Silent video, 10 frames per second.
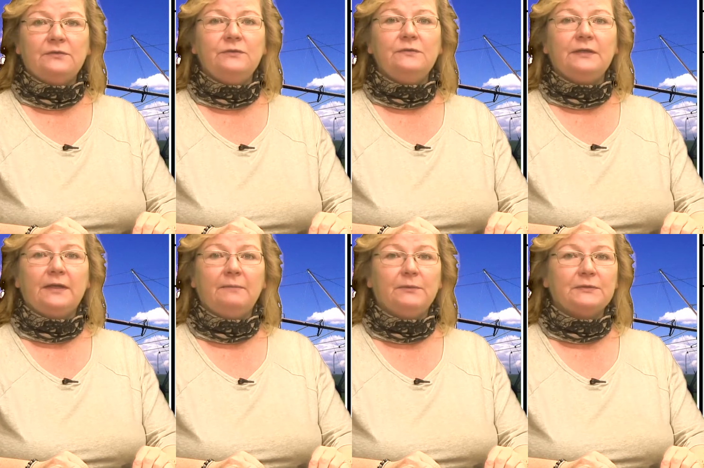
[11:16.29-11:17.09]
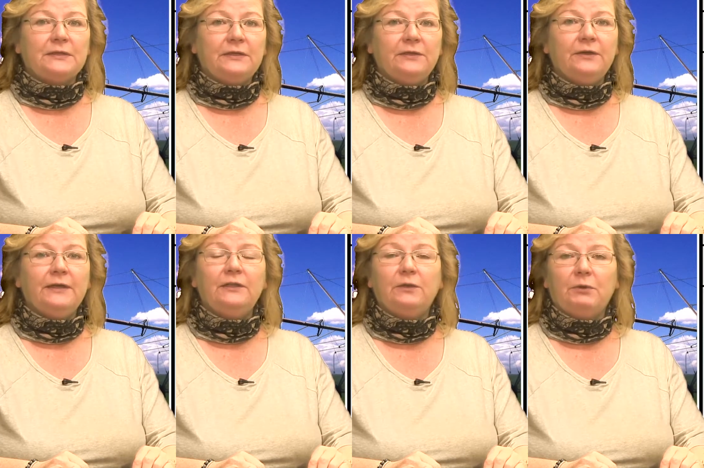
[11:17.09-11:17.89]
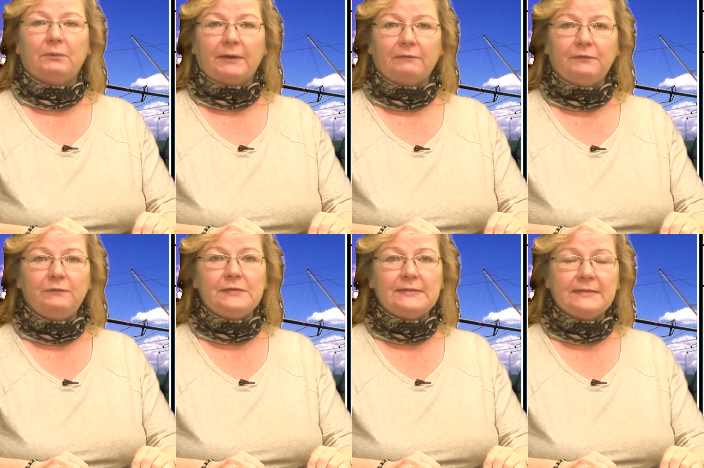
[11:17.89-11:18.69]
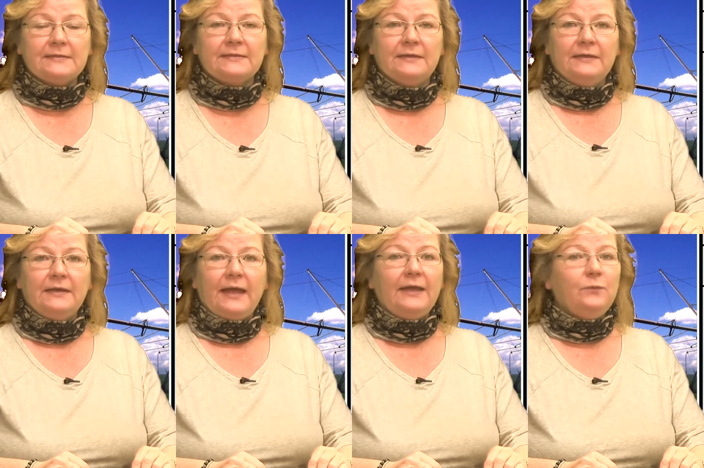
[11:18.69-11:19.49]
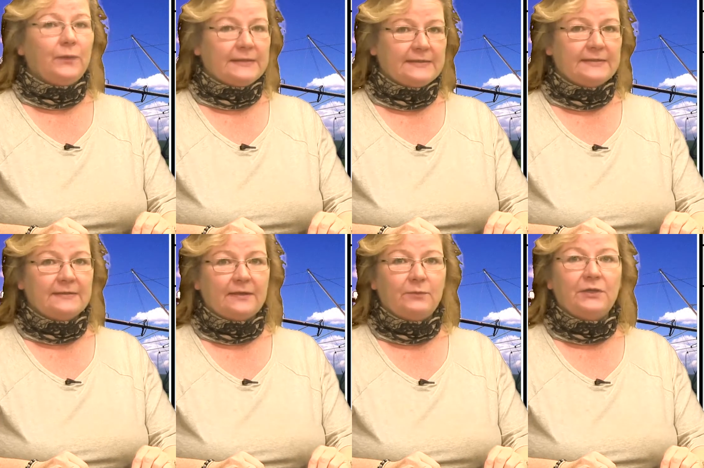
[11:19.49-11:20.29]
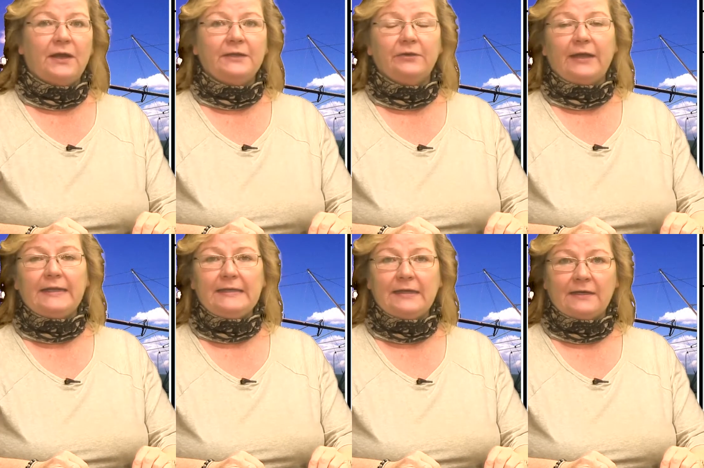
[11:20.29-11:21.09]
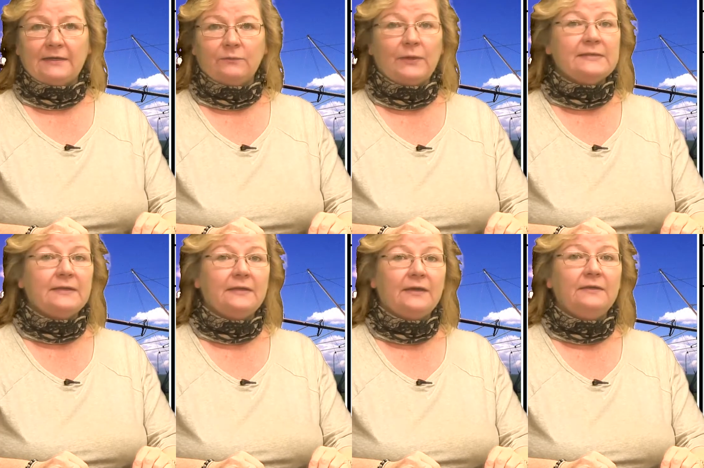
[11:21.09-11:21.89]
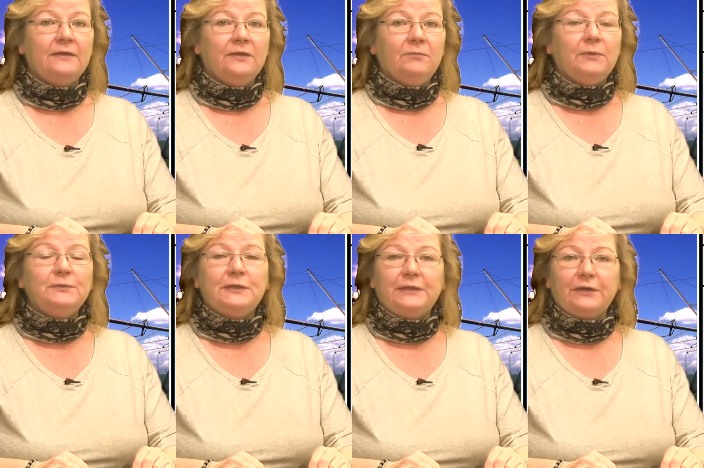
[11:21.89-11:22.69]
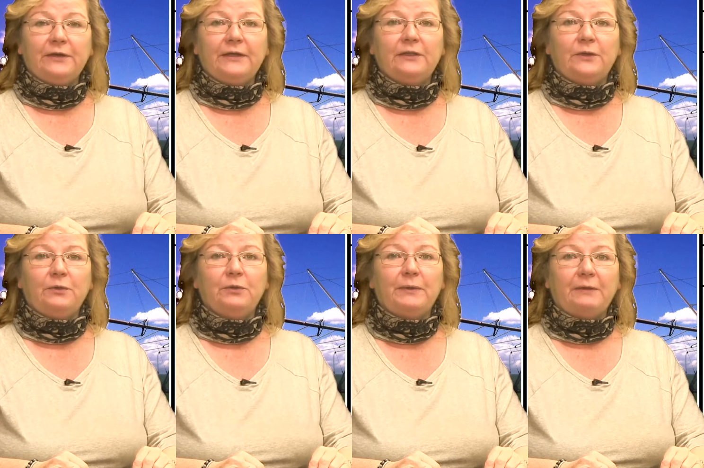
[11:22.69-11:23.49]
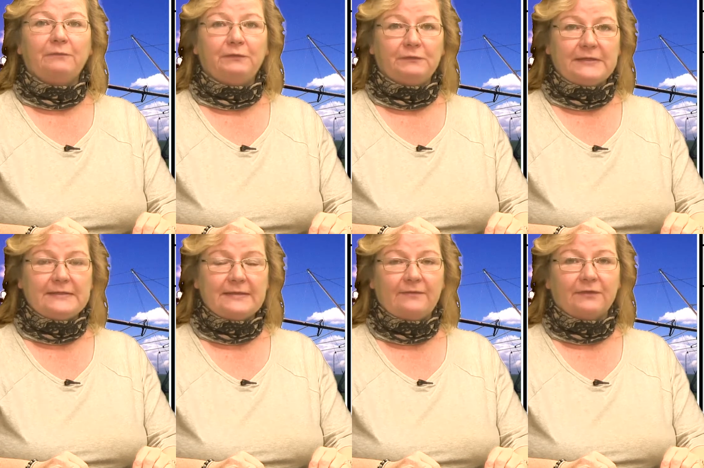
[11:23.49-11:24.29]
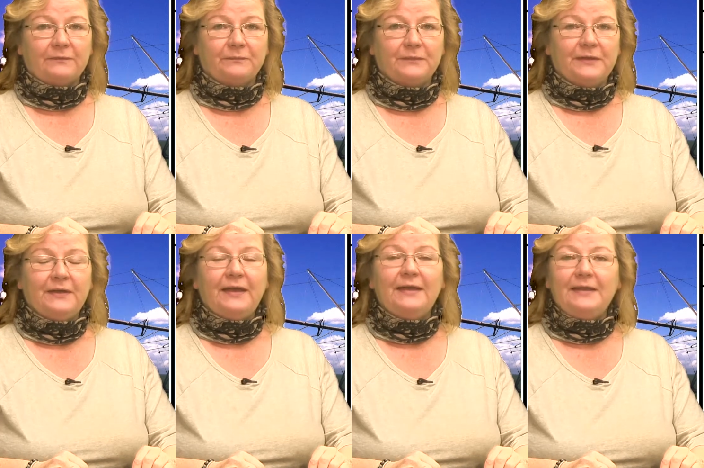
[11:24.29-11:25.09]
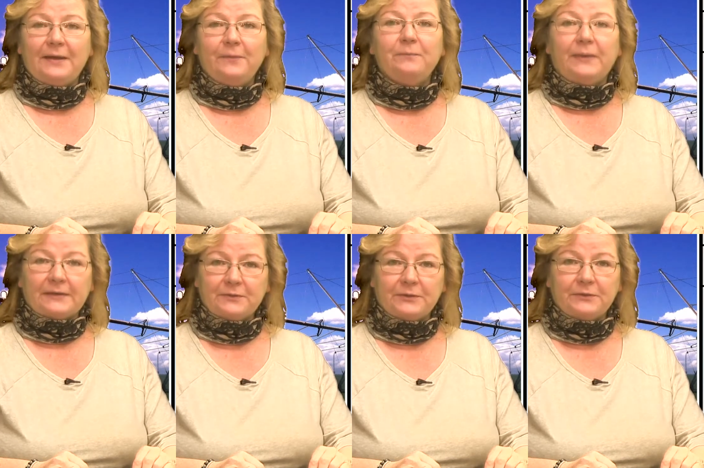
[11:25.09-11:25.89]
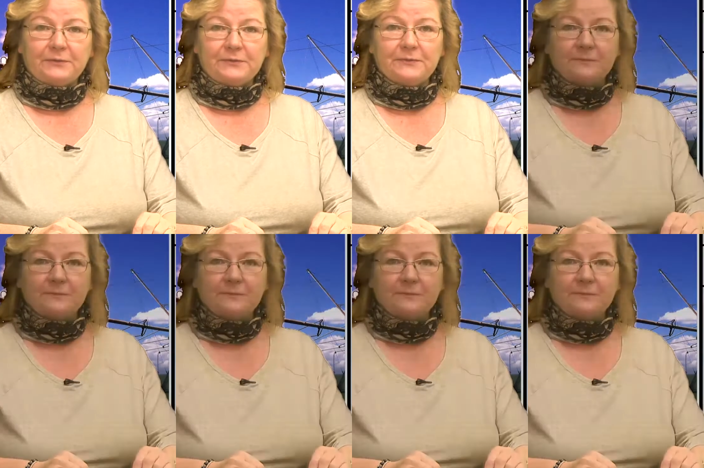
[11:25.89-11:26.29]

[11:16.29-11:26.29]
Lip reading: Tuesday night, mostly clear and a low around 56. And Wednesday, sunny with a high near 89. Wednesday night, mostly clear and a low around 57. And now back to our news.